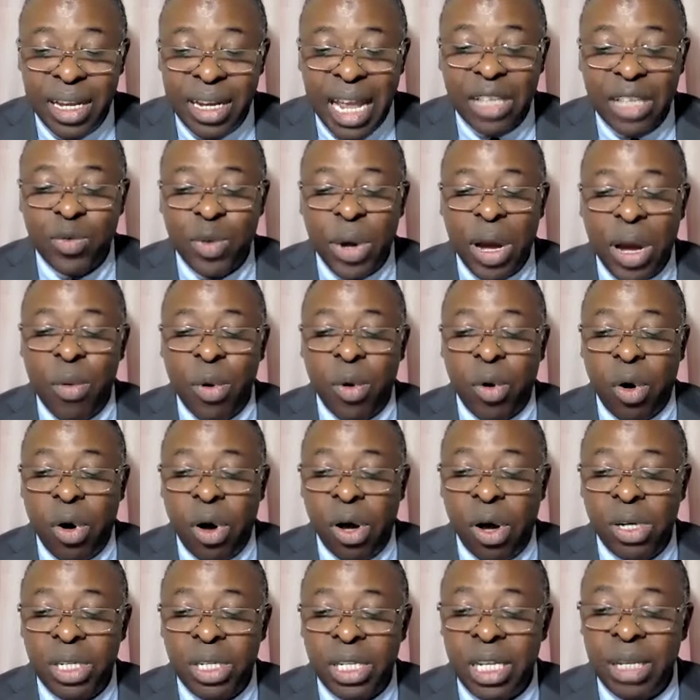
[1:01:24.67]
That's why we
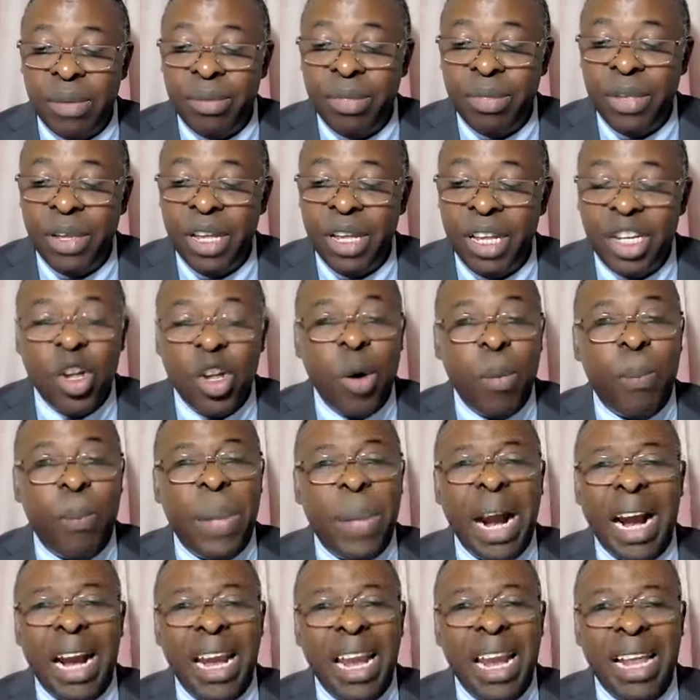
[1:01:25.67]
called him the
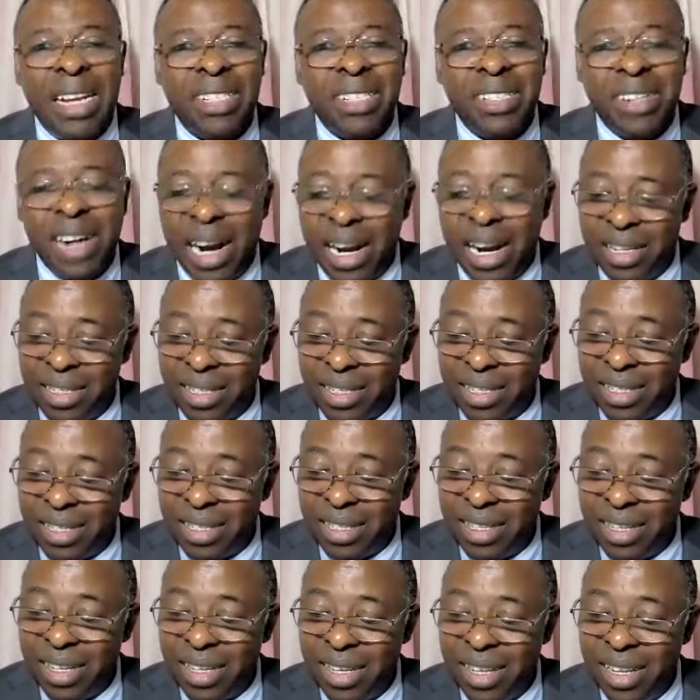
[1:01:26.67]
unparalleled
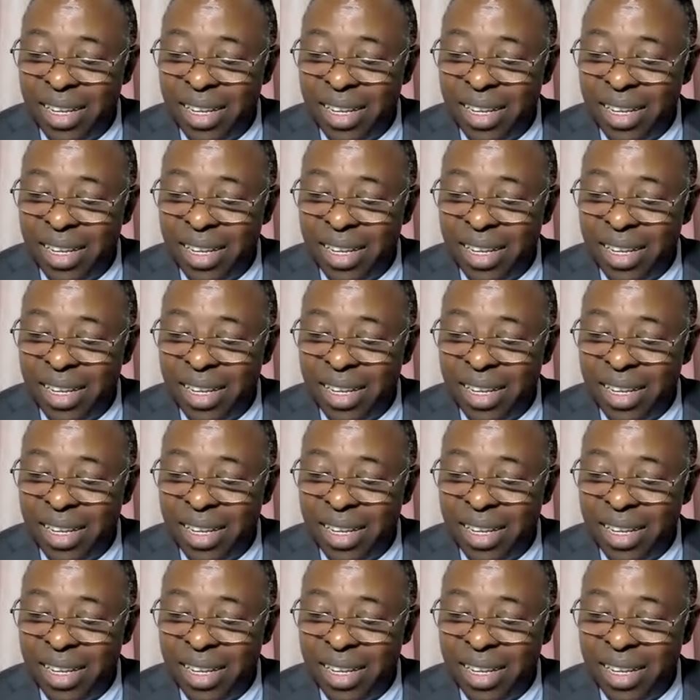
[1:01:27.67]
Christ.